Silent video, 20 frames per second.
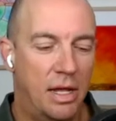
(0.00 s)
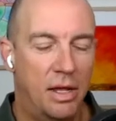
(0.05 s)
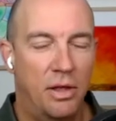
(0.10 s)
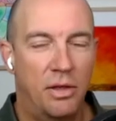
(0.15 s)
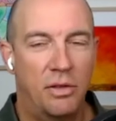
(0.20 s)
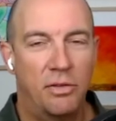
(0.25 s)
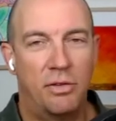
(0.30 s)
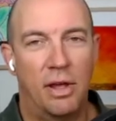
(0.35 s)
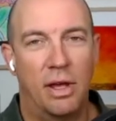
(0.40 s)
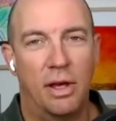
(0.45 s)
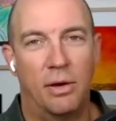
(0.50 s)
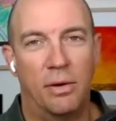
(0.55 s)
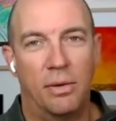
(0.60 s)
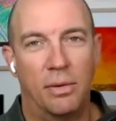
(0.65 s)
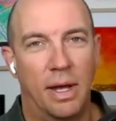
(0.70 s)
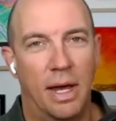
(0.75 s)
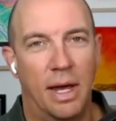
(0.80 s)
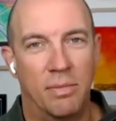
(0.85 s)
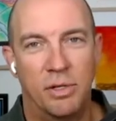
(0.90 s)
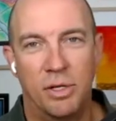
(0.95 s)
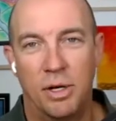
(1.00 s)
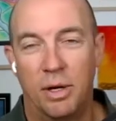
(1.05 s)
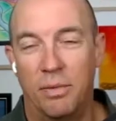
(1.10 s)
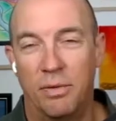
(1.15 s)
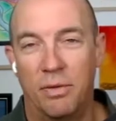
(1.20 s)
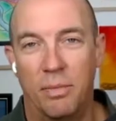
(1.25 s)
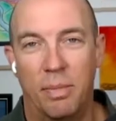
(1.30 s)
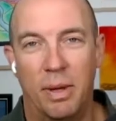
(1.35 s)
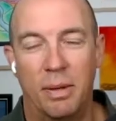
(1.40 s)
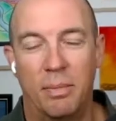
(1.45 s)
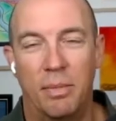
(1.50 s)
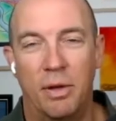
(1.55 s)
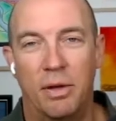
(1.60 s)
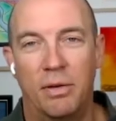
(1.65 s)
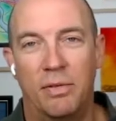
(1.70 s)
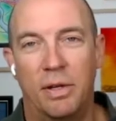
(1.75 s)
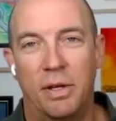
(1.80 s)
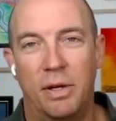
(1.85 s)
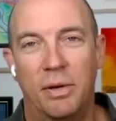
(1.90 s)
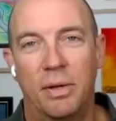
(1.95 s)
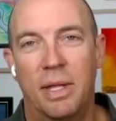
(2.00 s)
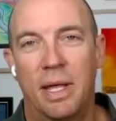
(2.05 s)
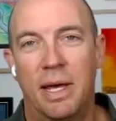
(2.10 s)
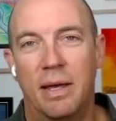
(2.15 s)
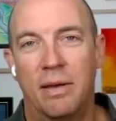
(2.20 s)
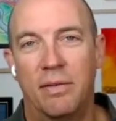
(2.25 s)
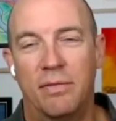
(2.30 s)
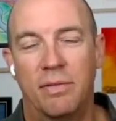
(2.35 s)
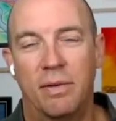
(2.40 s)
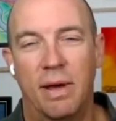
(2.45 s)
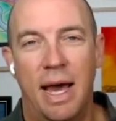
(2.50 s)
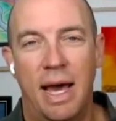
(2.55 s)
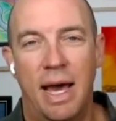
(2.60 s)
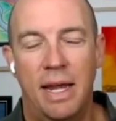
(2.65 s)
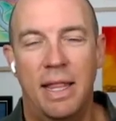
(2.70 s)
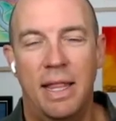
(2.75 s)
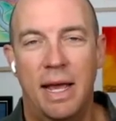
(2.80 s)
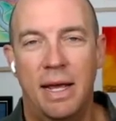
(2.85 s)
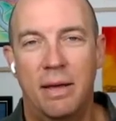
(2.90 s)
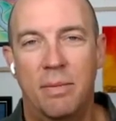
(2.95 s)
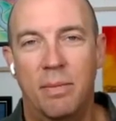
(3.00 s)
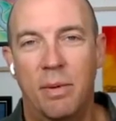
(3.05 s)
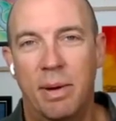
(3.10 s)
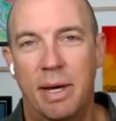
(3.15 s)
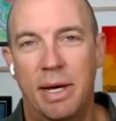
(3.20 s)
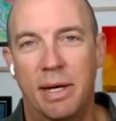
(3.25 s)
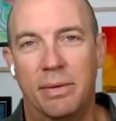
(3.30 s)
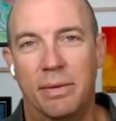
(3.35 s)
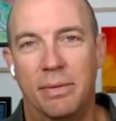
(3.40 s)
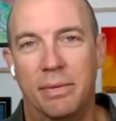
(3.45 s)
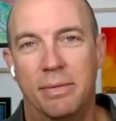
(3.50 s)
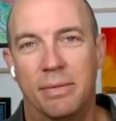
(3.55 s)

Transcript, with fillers: So I'm sure it was a big move in your life. How did that come about?